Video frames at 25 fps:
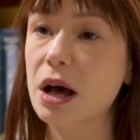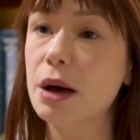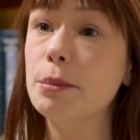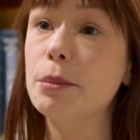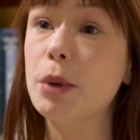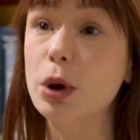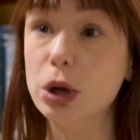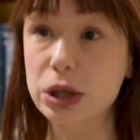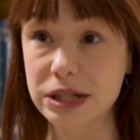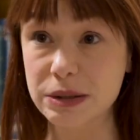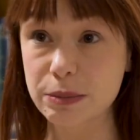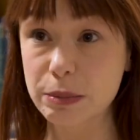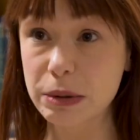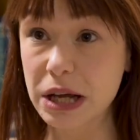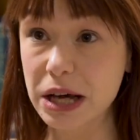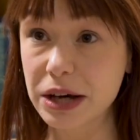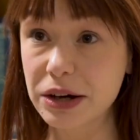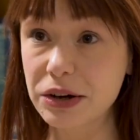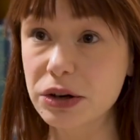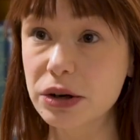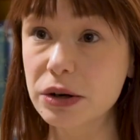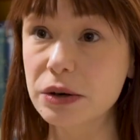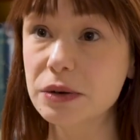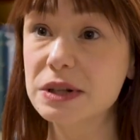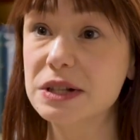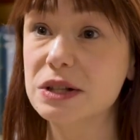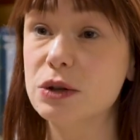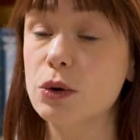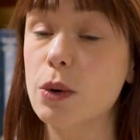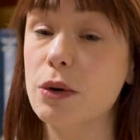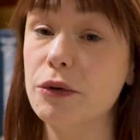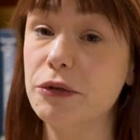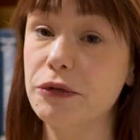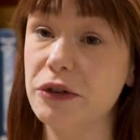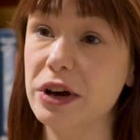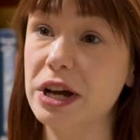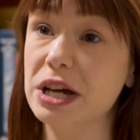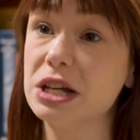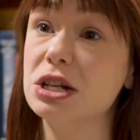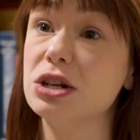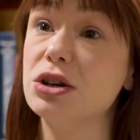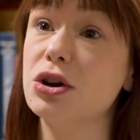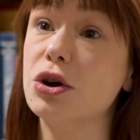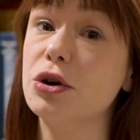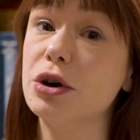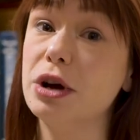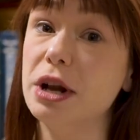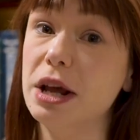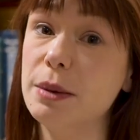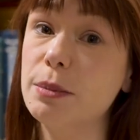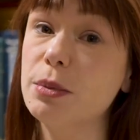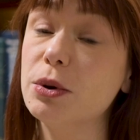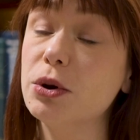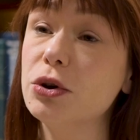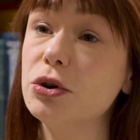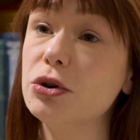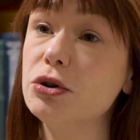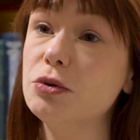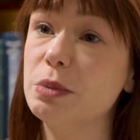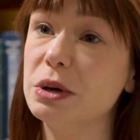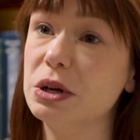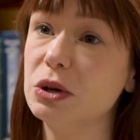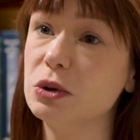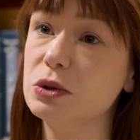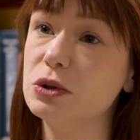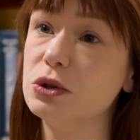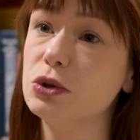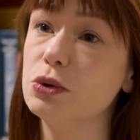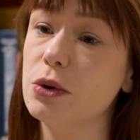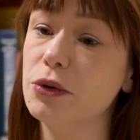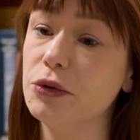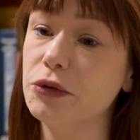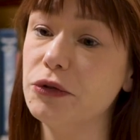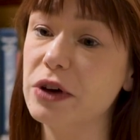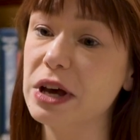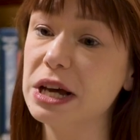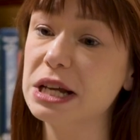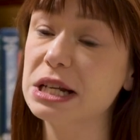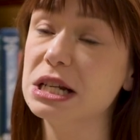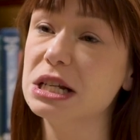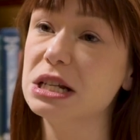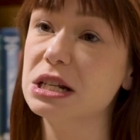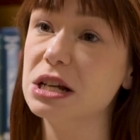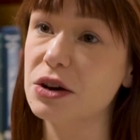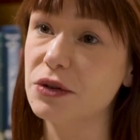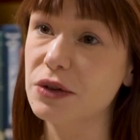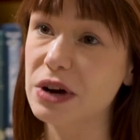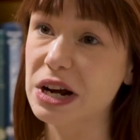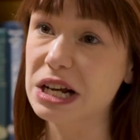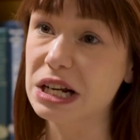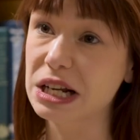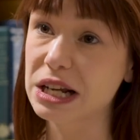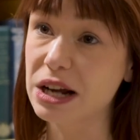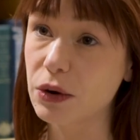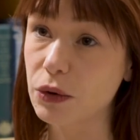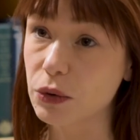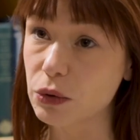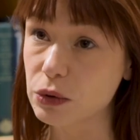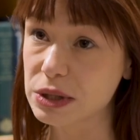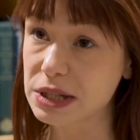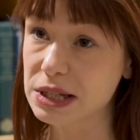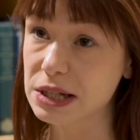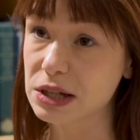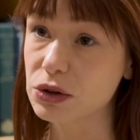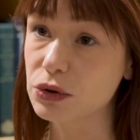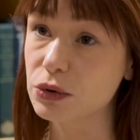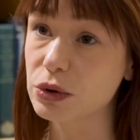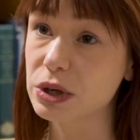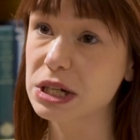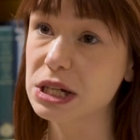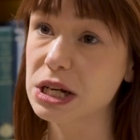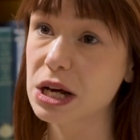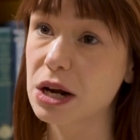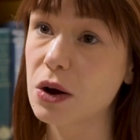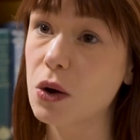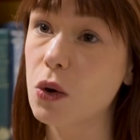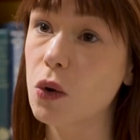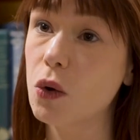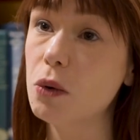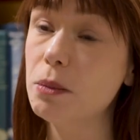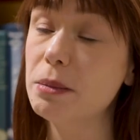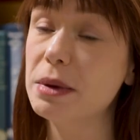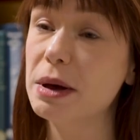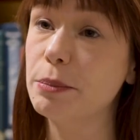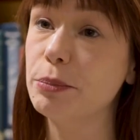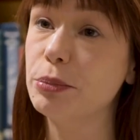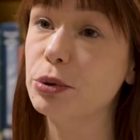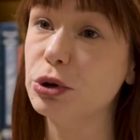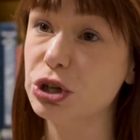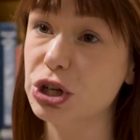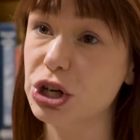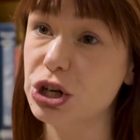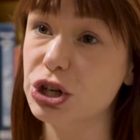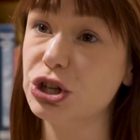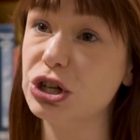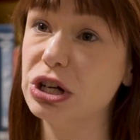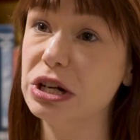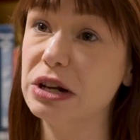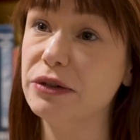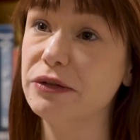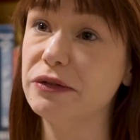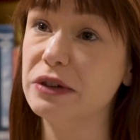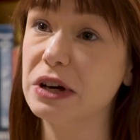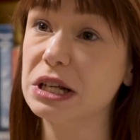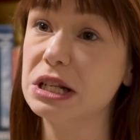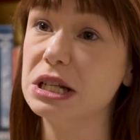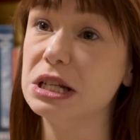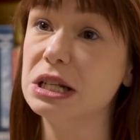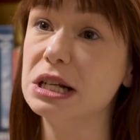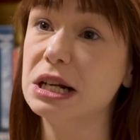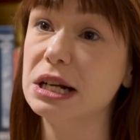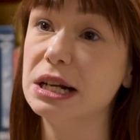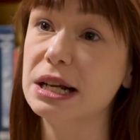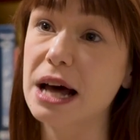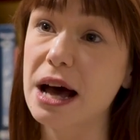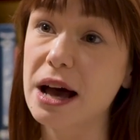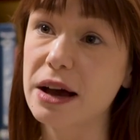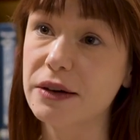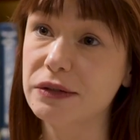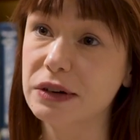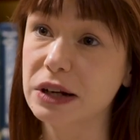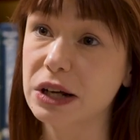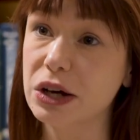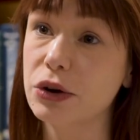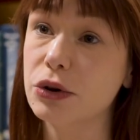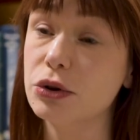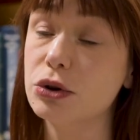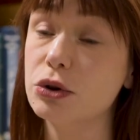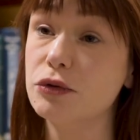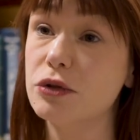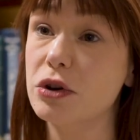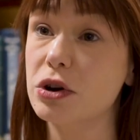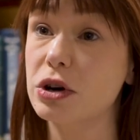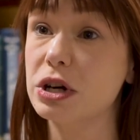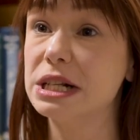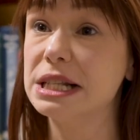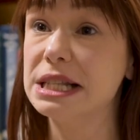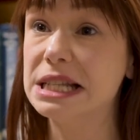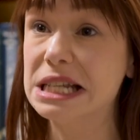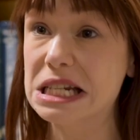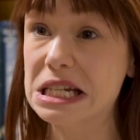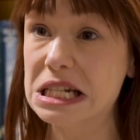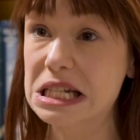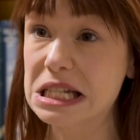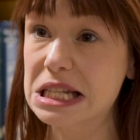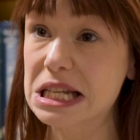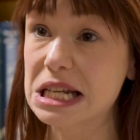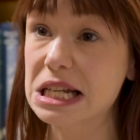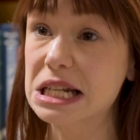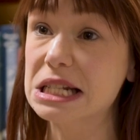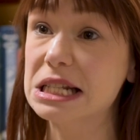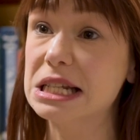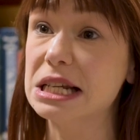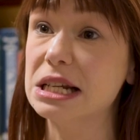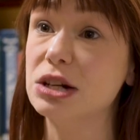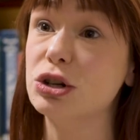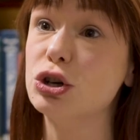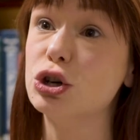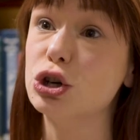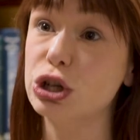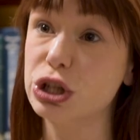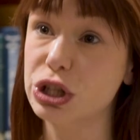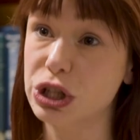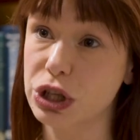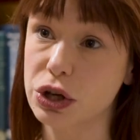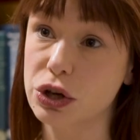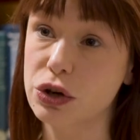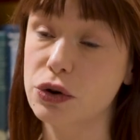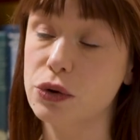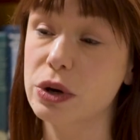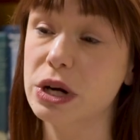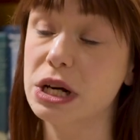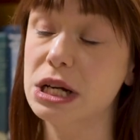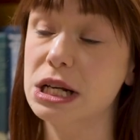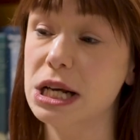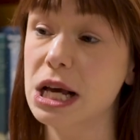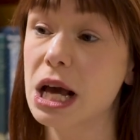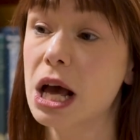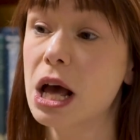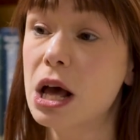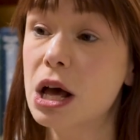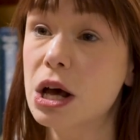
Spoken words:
multiplier, so affecting our neighborhood, but also affecting directly our own security at home and potentially affecting the livelihood of our citizens and their security.